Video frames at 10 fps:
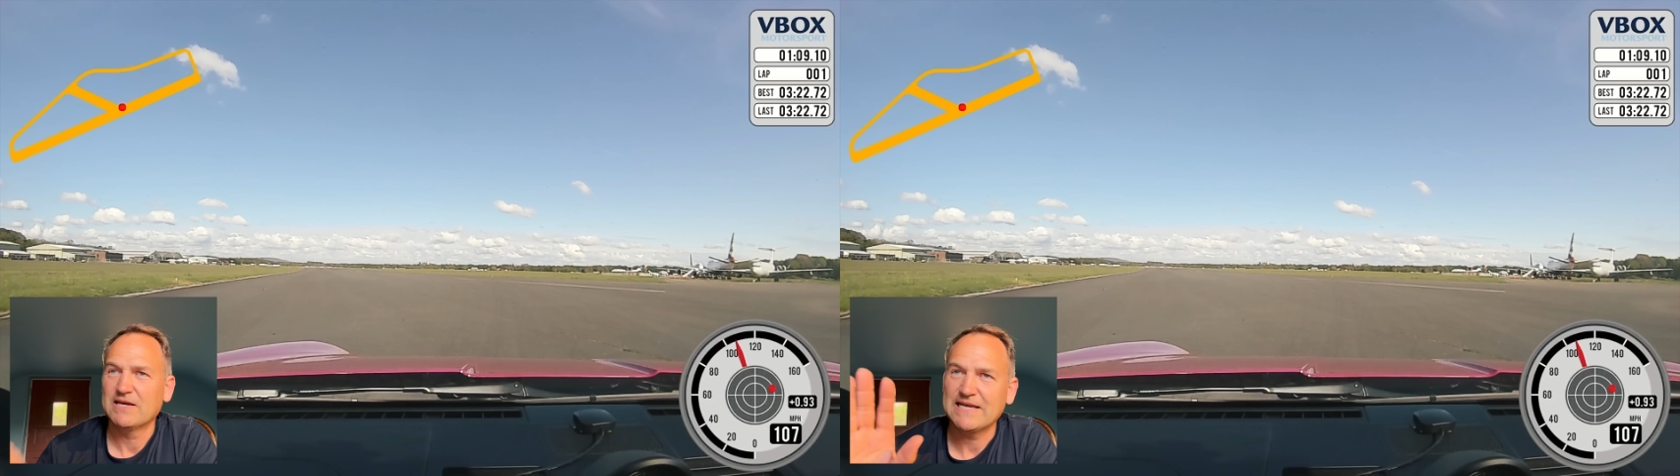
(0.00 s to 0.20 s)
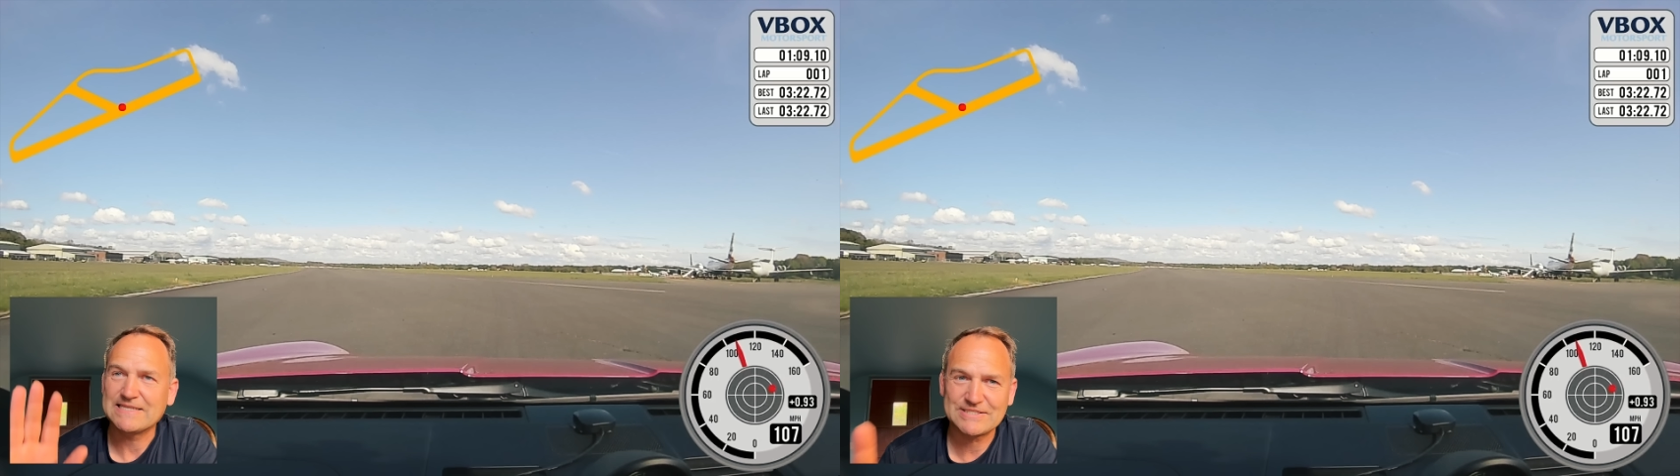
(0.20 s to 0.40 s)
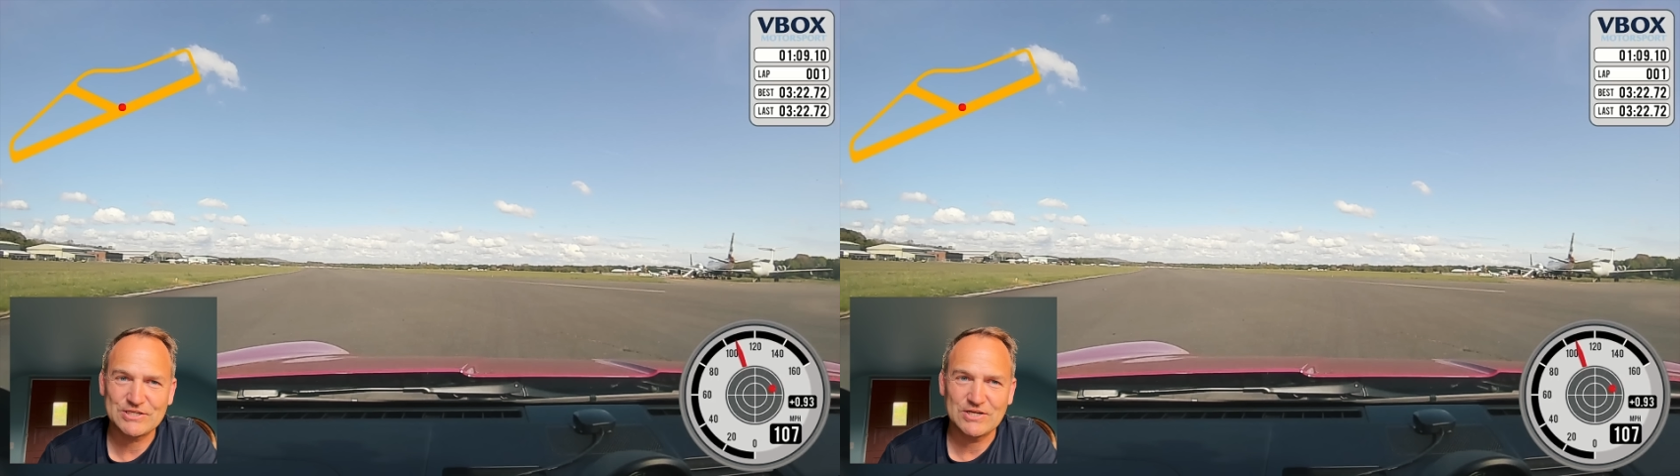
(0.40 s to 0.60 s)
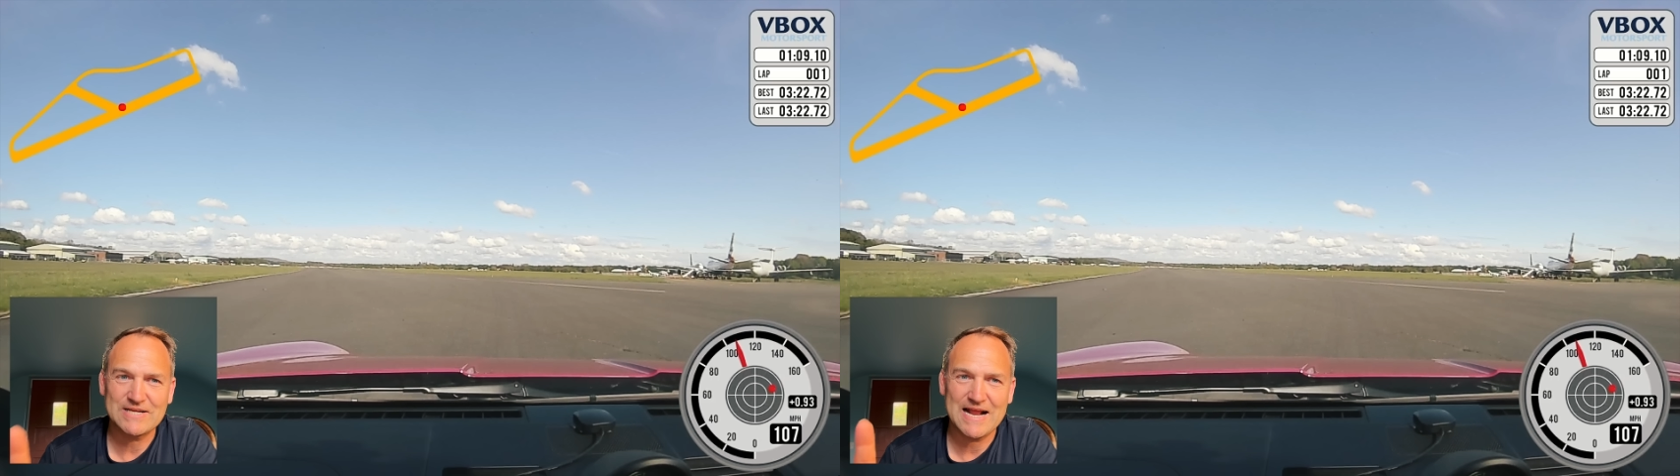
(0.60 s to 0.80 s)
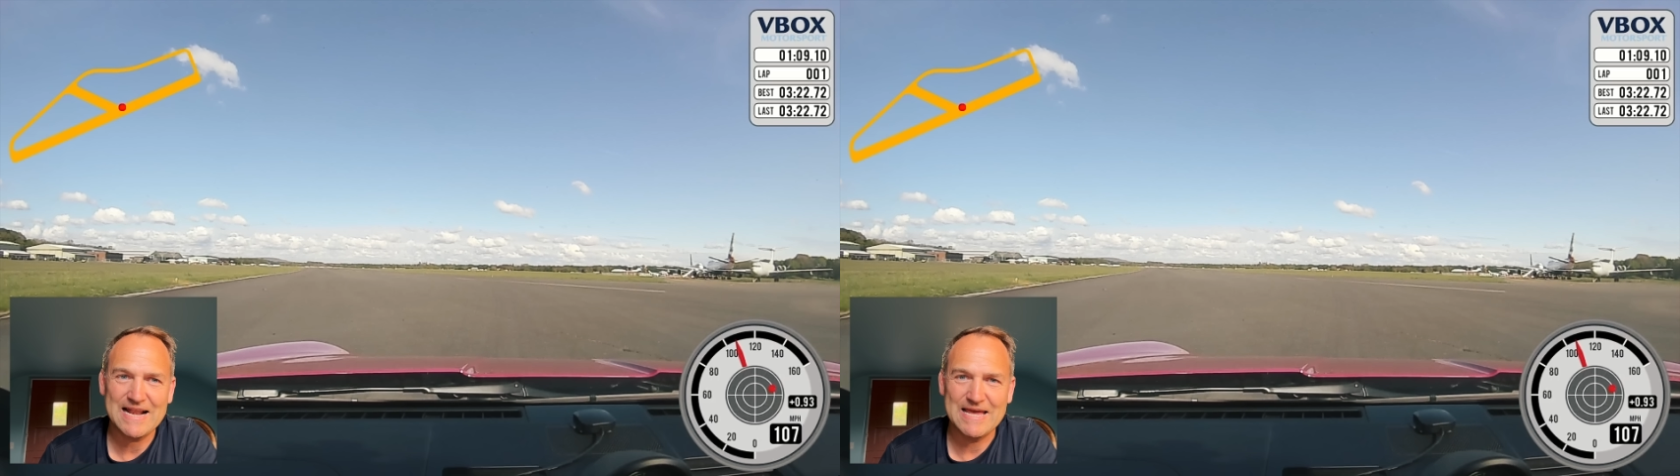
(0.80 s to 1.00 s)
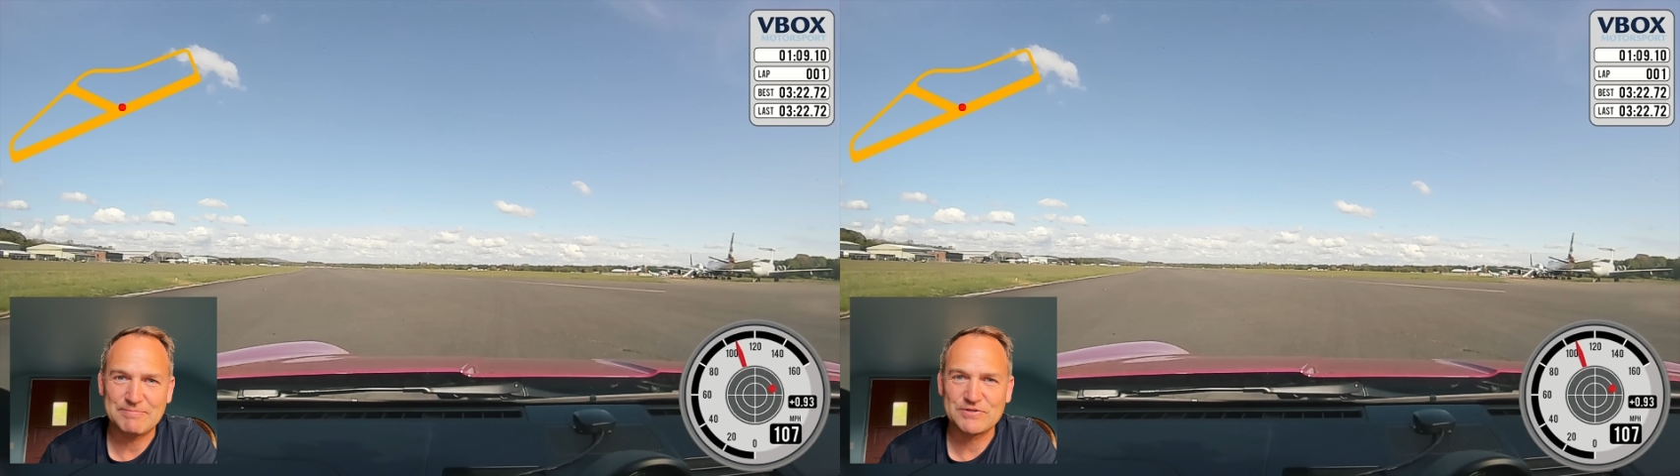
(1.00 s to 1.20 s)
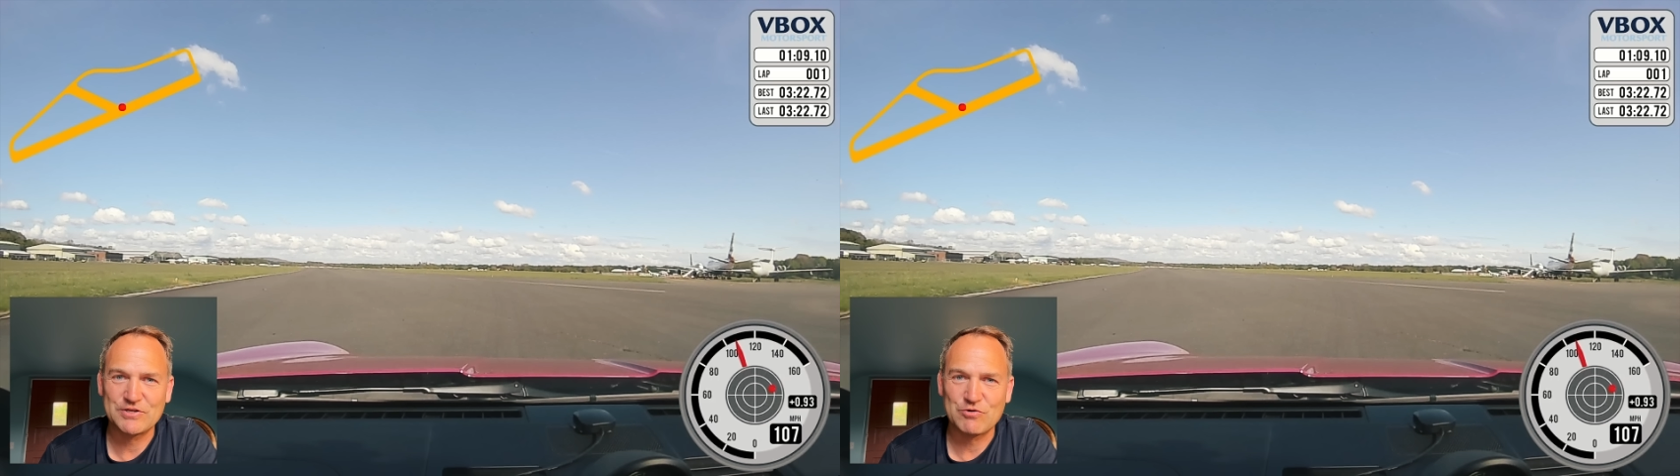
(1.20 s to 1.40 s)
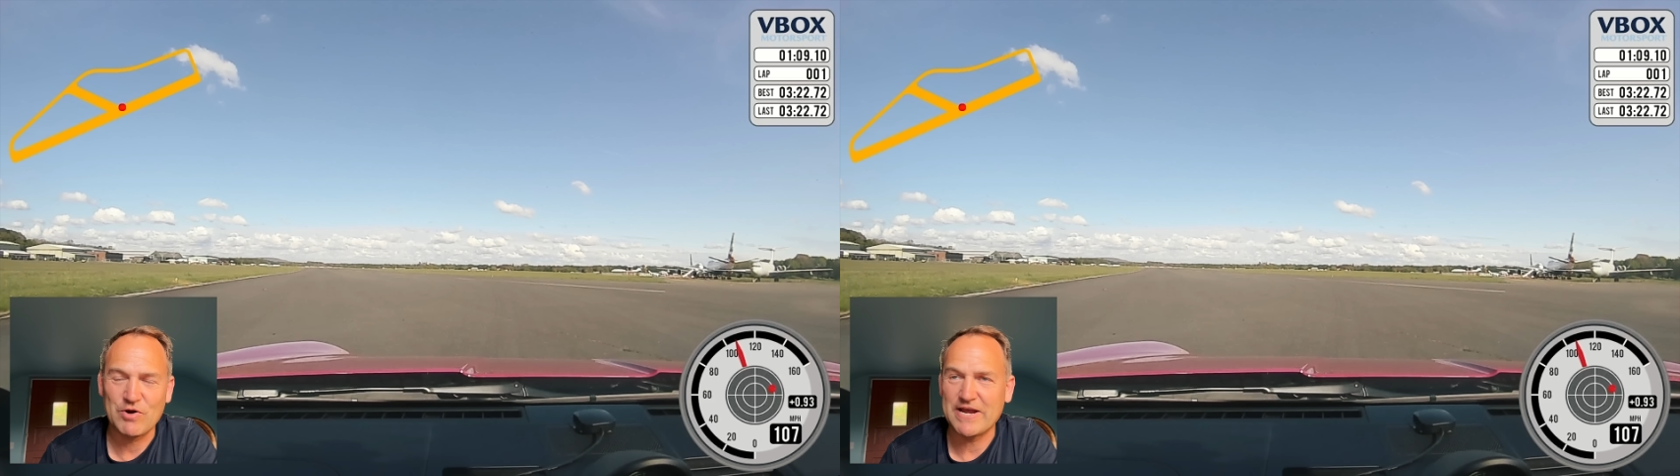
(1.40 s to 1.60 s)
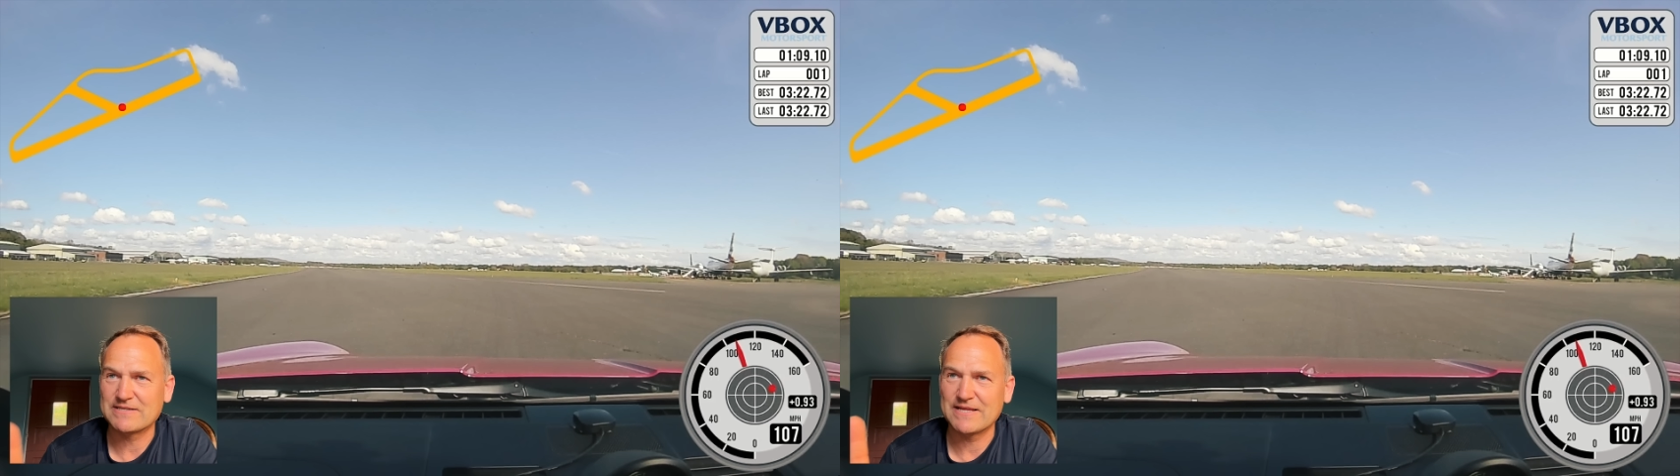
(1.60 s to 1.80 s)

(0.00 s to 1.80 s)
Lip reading: He's just clipped the grate.